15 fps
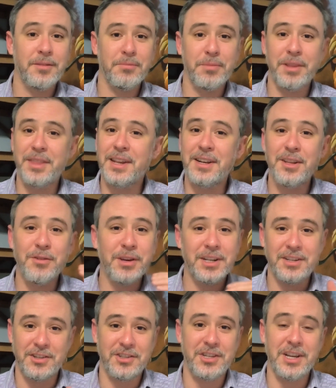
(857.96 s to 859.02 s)
But then you
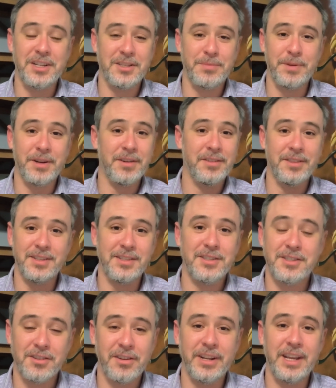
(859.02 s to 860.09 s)
get to Shakespeare, this is
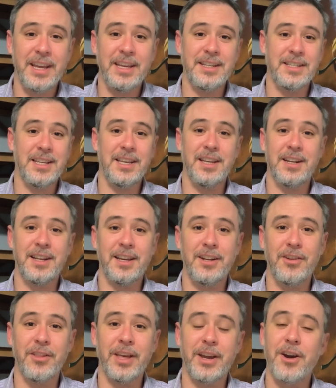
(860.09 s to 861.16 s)
sonnet 18, and
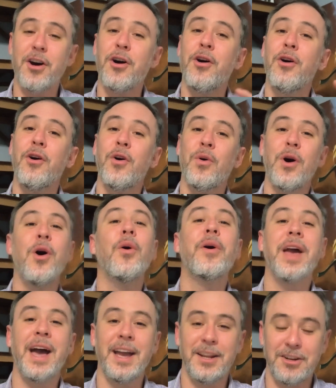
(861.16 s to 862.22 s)
you're like, oh,
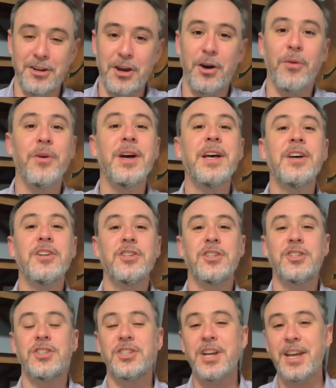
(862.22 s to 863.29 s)
okay, no.
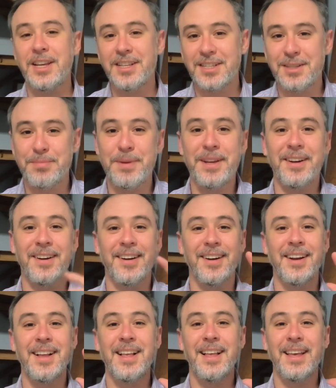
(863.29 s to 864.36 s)

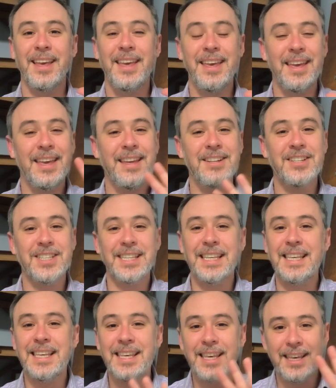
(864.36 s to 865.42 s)
Shakespeare, he just
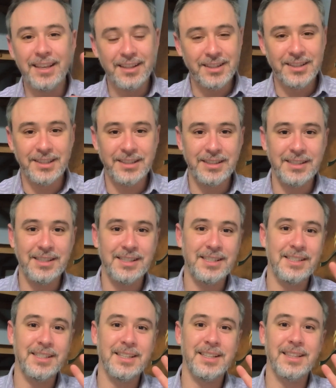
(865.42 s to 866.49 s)

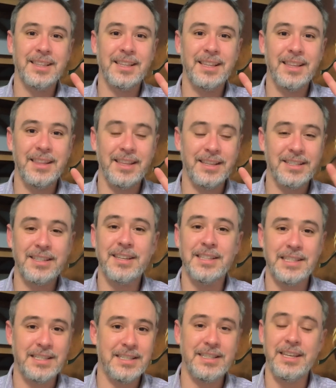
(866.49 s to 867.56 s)
gilds this
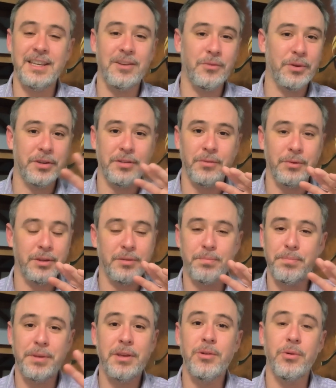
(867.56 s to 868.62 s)
conceit with
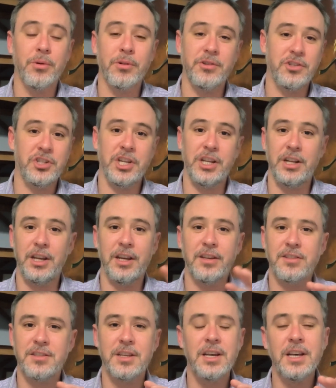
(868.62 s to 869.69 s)
pure
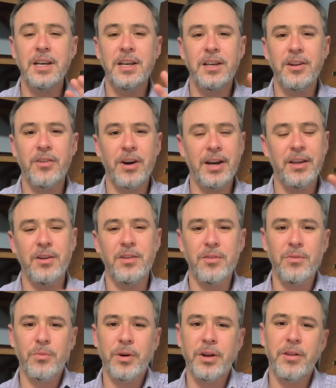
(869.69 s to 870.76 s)
genius.
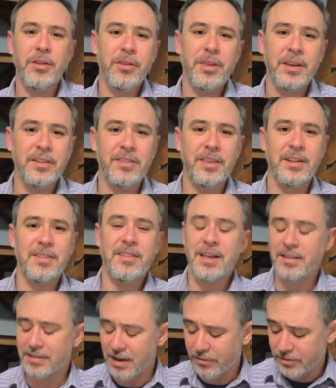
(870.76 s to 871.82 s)
One of the things that
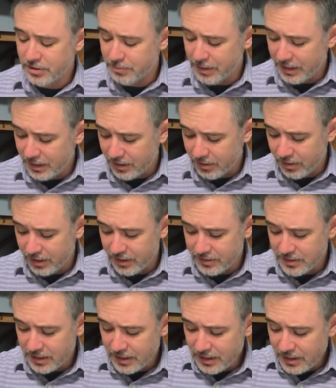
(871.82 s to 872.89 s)
stands out to me here is